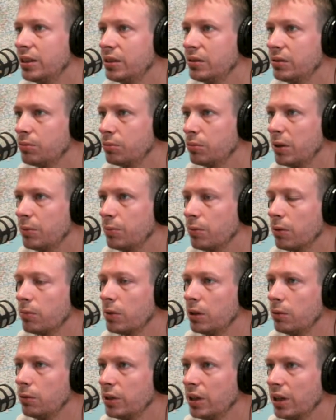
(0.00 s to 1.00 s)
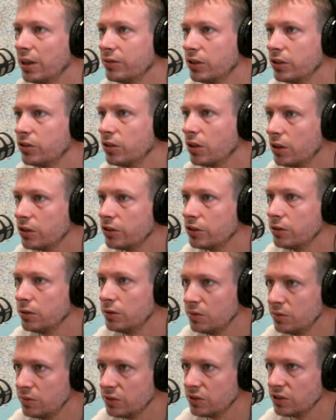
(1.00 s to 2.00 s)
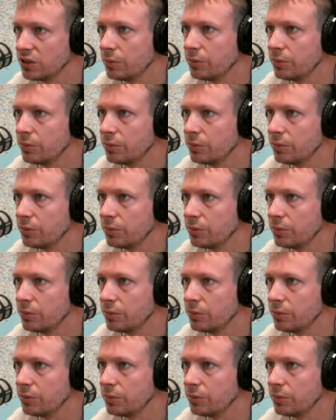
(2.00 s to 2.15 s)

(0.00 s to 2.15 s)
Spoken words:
then we probably would have to charge you